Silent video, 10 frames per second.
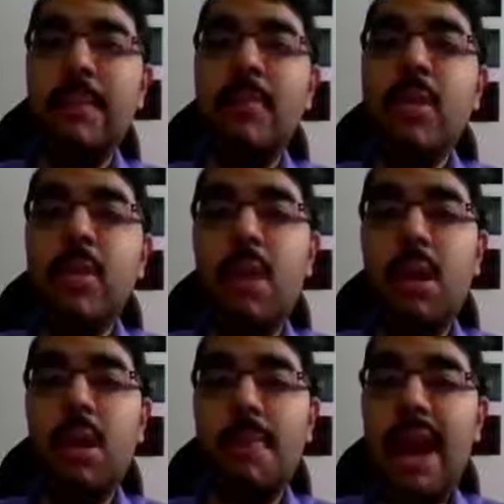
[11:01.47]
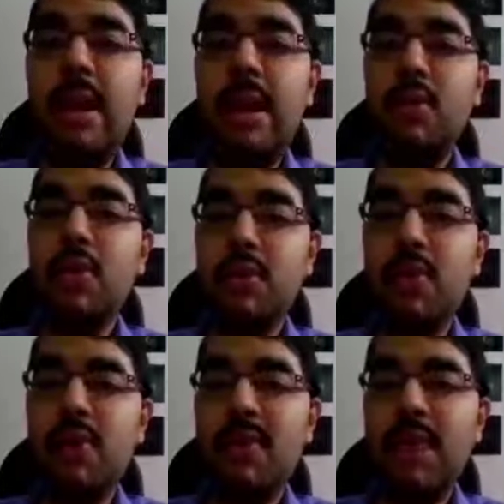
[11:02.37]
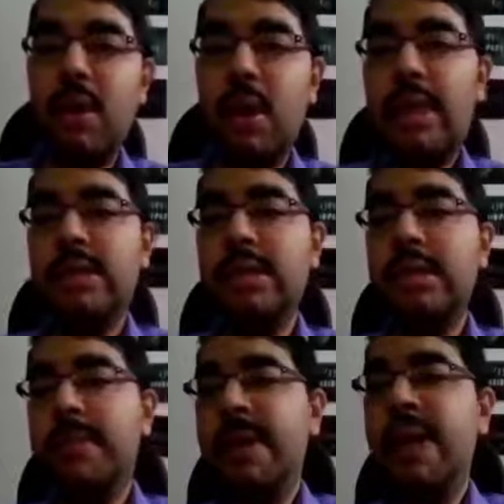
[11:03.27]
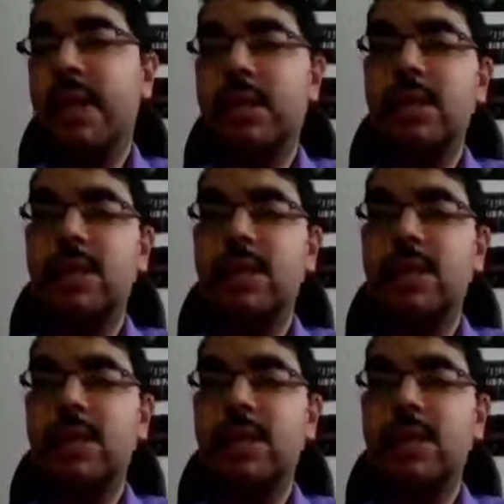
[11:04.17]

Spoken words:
or brandy, those what we call as spirits.